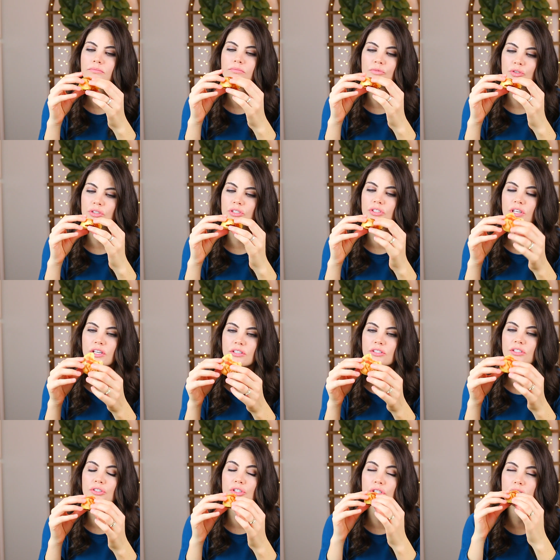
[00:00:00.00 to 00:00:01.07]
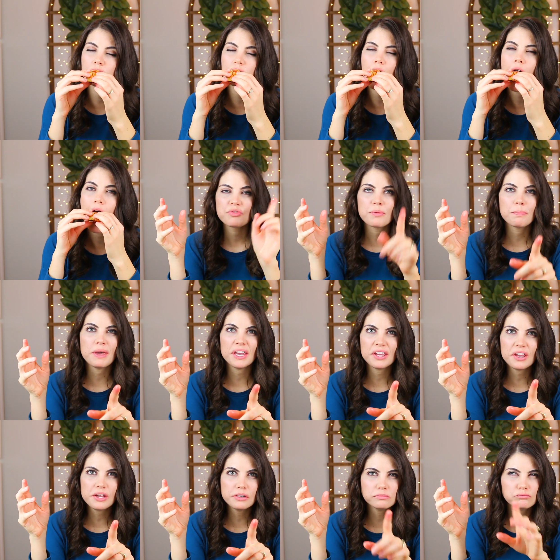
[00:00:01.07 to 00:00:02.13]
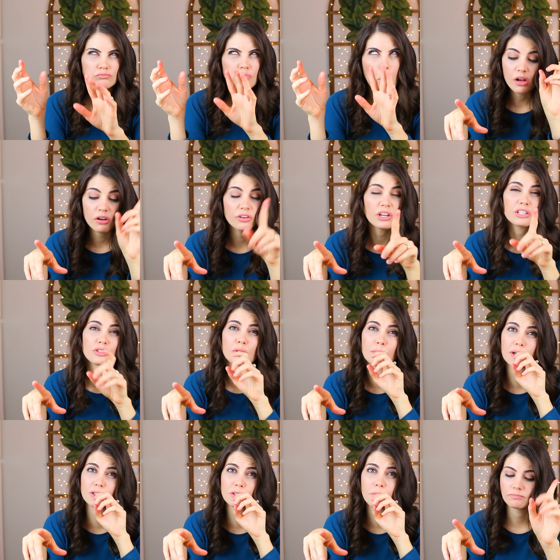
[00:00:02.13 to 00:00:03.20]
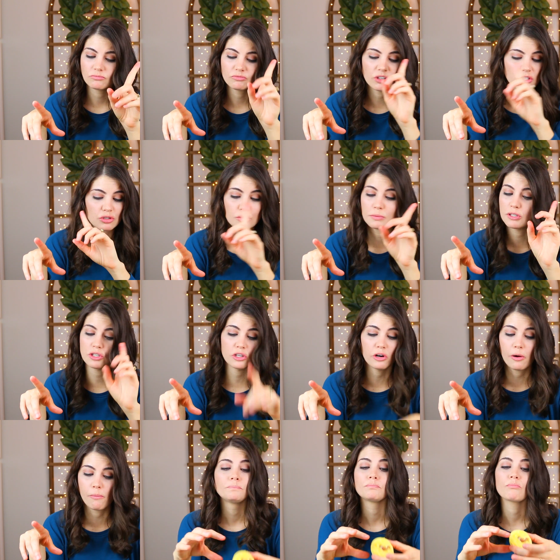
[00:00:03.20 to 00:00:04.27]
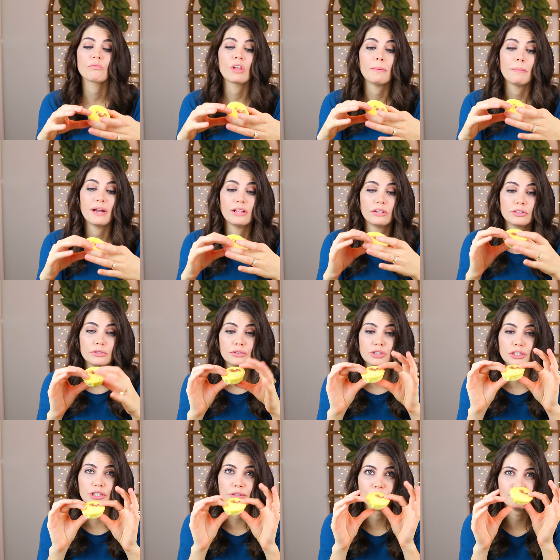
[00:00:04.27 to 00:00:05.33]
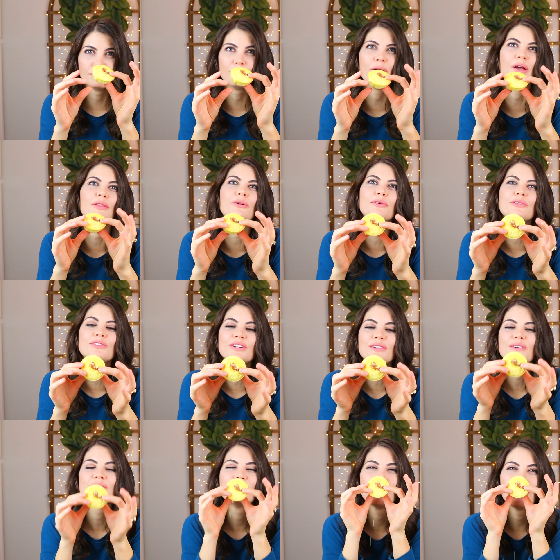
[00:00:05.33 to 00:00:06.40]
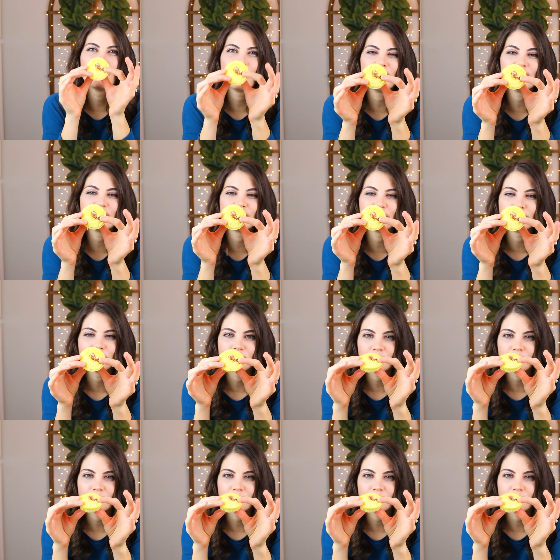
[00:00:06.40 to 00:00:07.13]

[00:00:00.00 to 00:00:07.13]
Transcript: You can taste the cheese. The bacon, not so much. Not so much at all. Okay, my little turn, my turn.